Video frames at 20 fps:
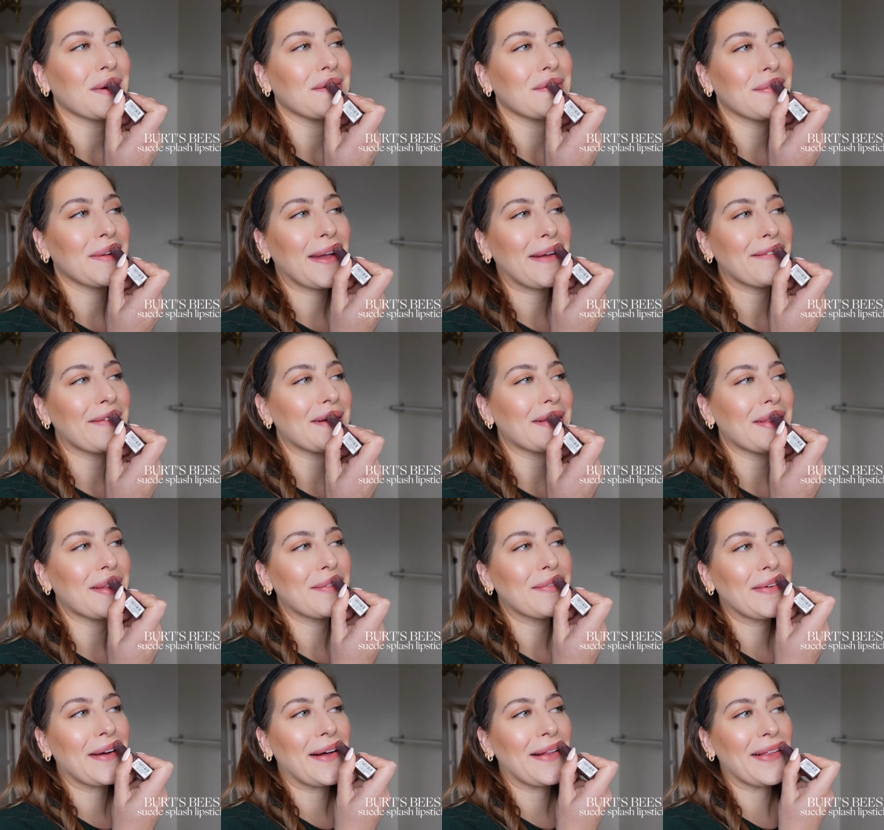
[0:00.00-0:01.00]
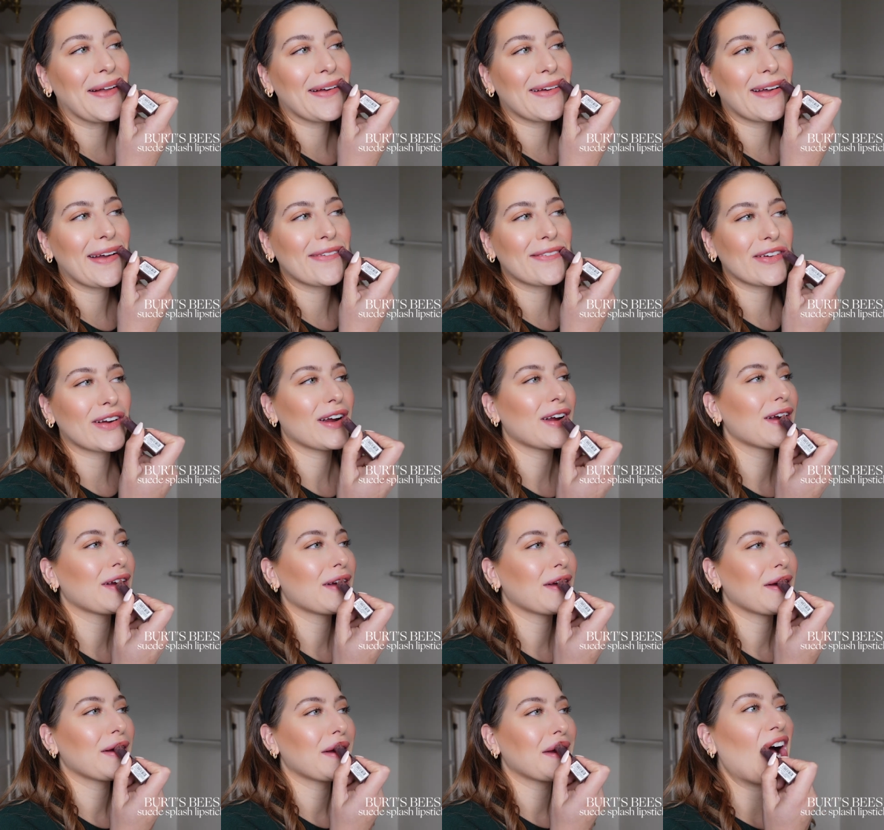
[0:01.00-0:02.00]
my favorite lip color ever.
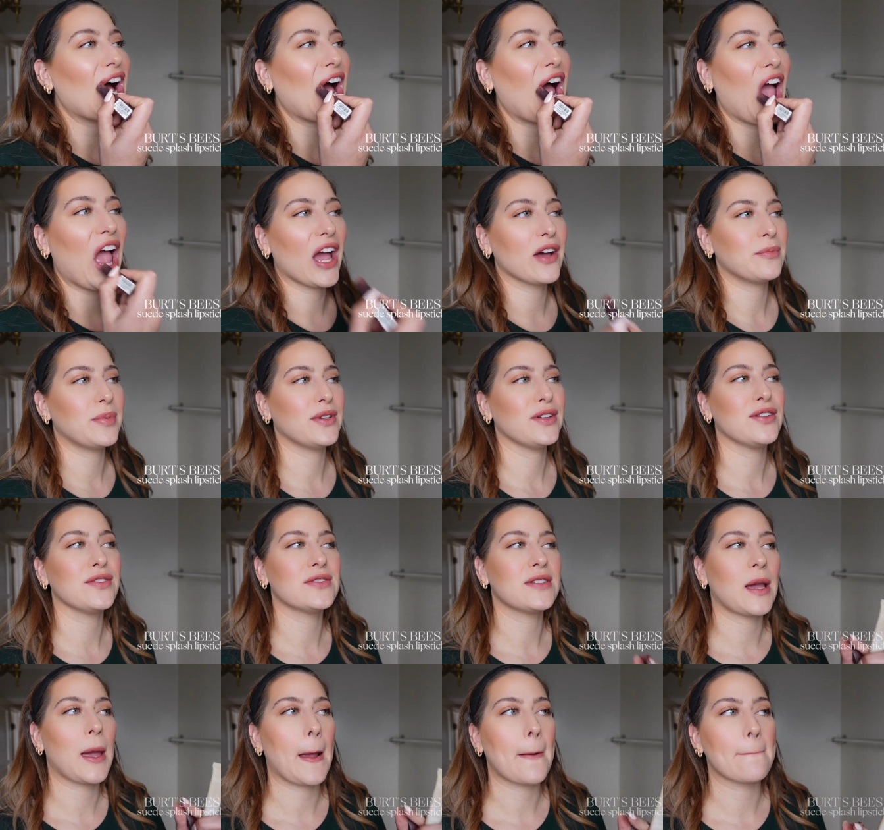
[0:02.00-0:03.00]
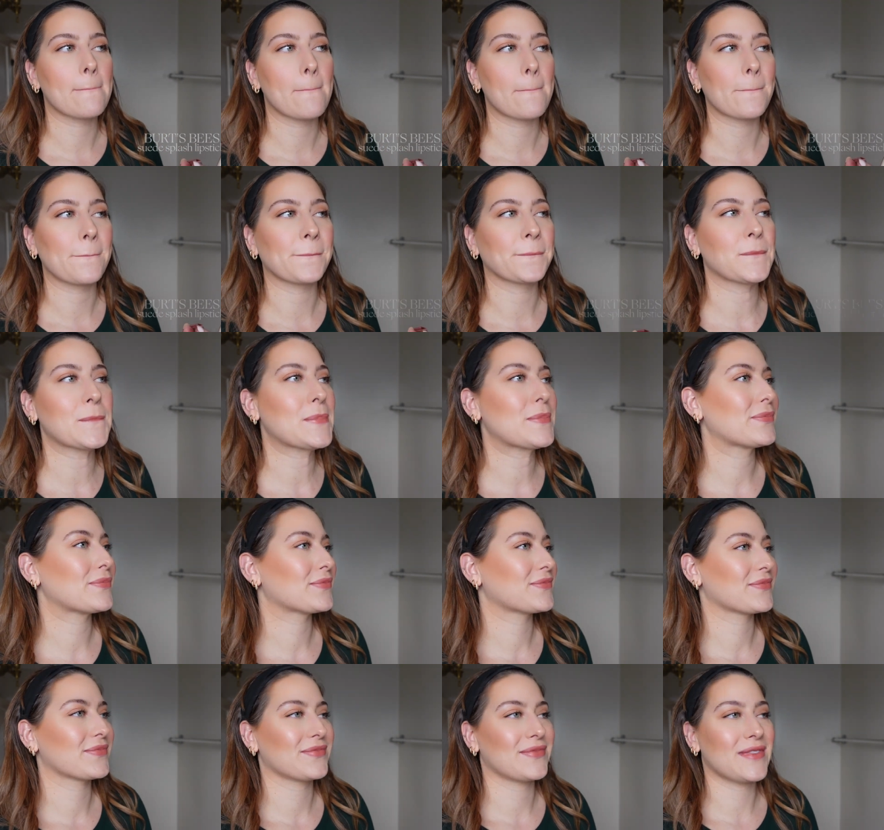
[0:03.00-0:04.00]
I have been using
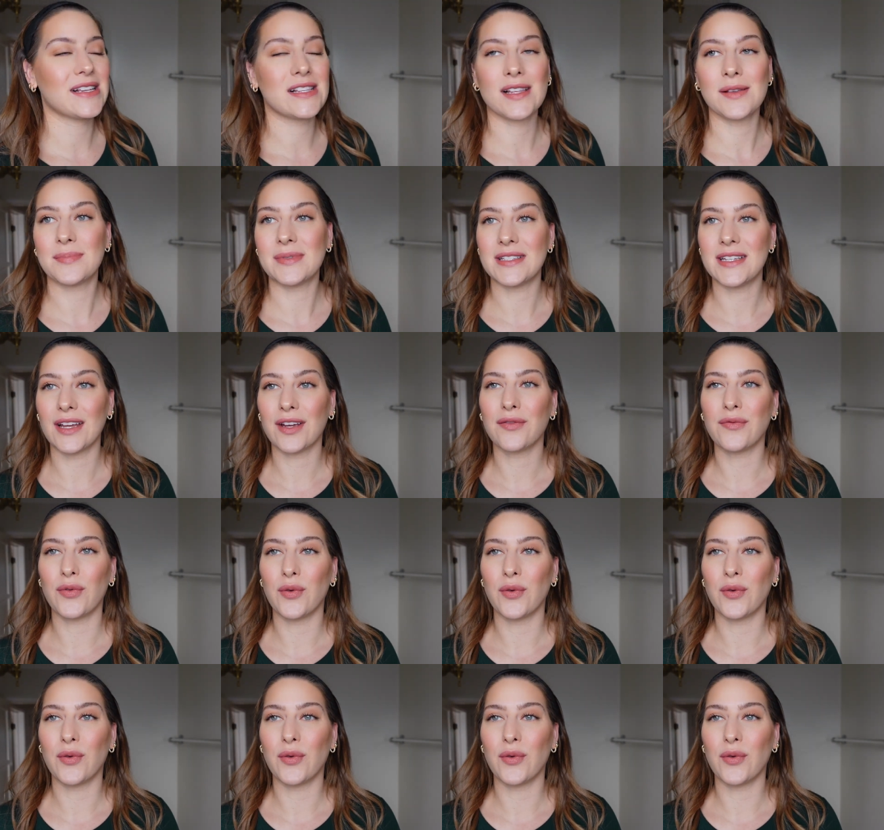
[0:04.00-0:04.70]
this lipstick